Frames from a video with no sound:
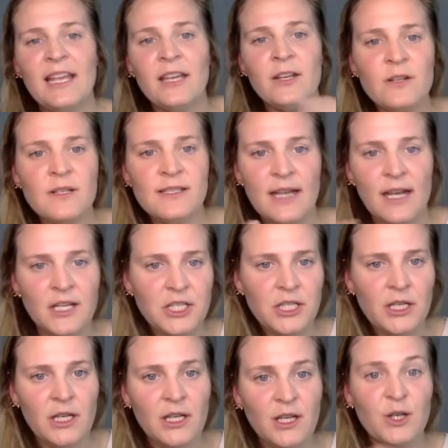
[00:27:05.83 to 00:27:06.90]

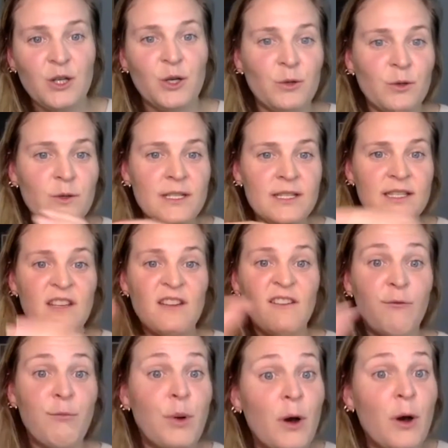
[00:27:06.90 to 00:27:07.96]
intersection and congruency
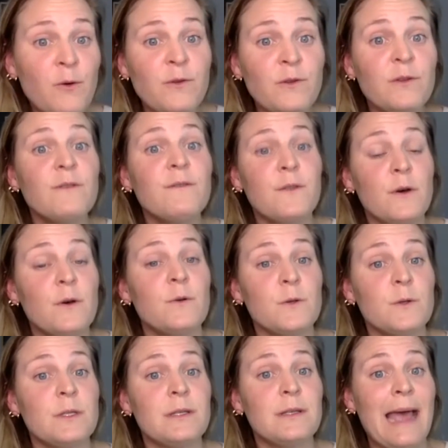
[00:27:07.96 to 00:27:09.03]
of both of
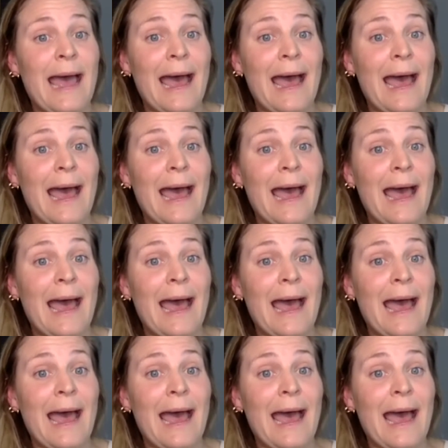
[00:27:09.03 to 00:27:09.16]
those